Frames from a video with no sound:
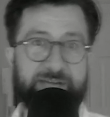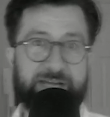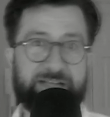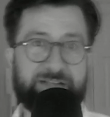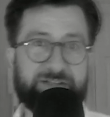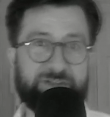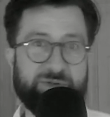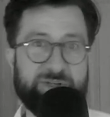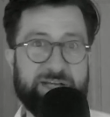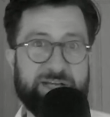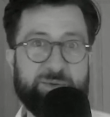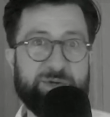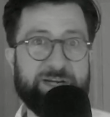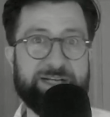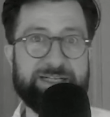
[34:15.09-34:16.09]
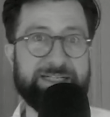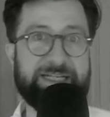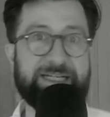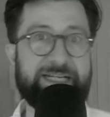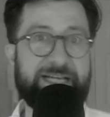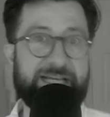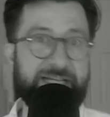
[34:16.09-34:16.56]
And so then when it
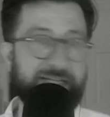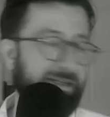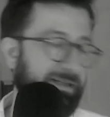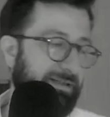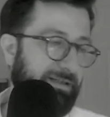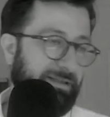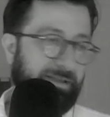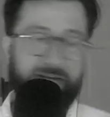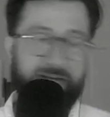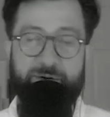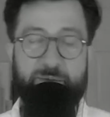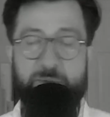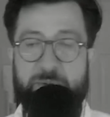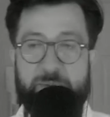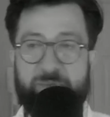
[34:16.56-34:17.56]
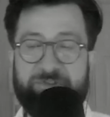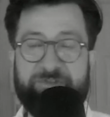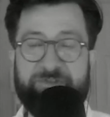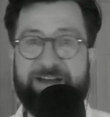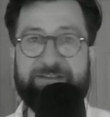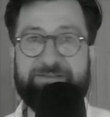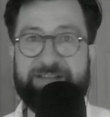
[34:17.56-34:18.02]
didn't hit, I don't remember,
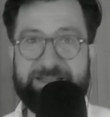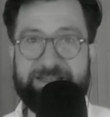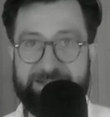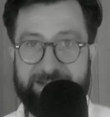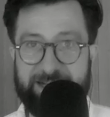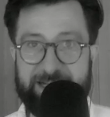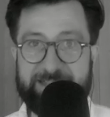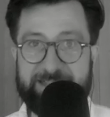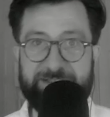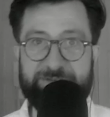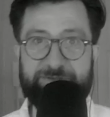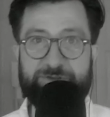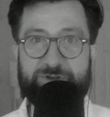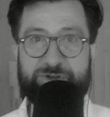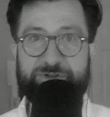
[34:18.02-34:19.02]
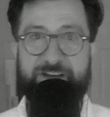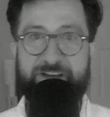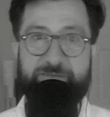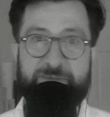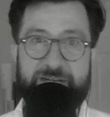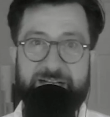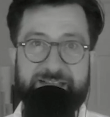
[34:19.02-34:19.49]
5,000 likes in the first
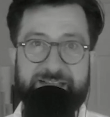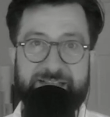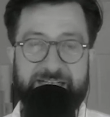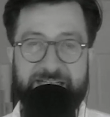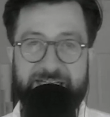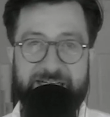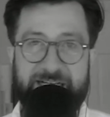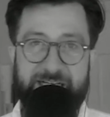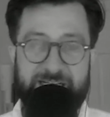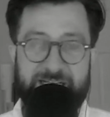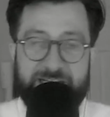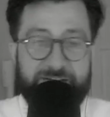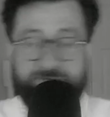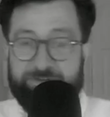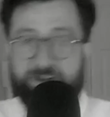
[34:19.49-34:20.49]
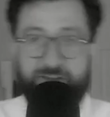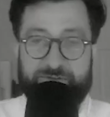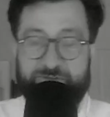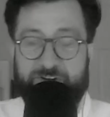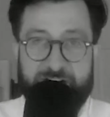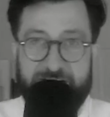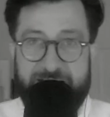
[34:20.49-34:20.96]
5 minutes, like he
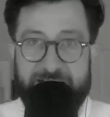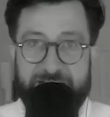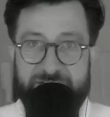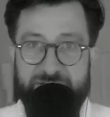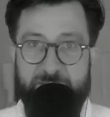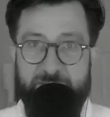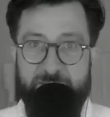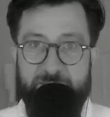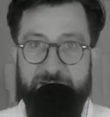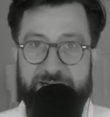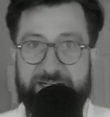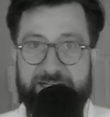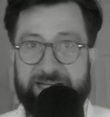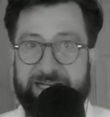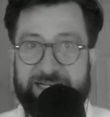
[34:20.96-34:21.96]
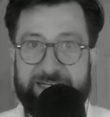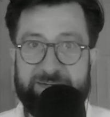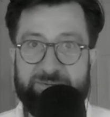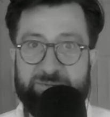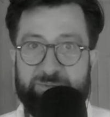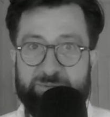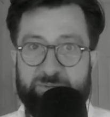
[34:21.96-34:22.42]
felt very anxious about it,
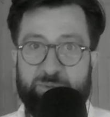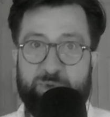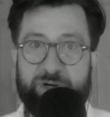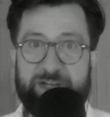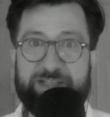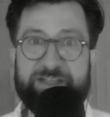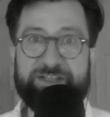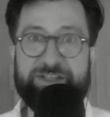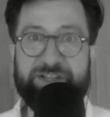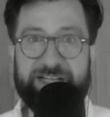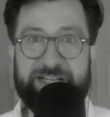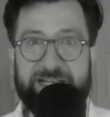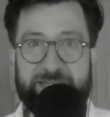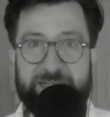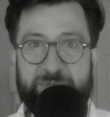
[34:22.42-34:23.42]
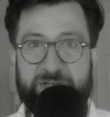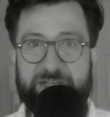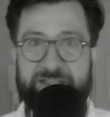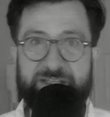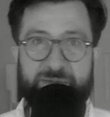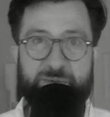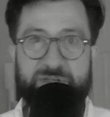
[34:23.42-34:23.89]
and he wanted to delete it
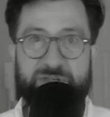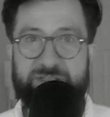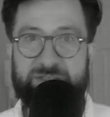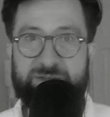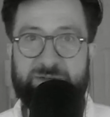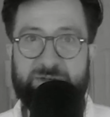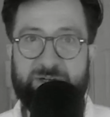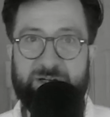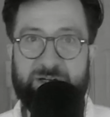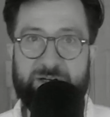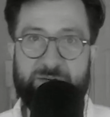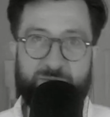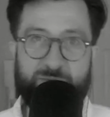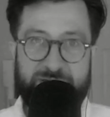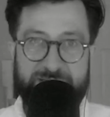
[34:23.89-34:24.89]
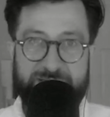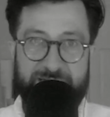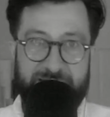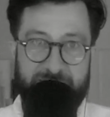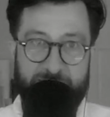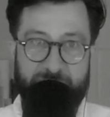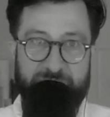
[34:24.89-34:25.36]
because it wasn't
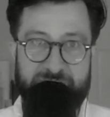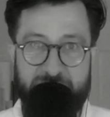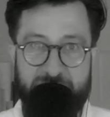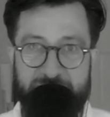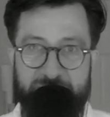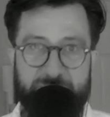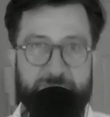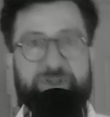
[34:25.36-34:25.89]
resonating with his audience.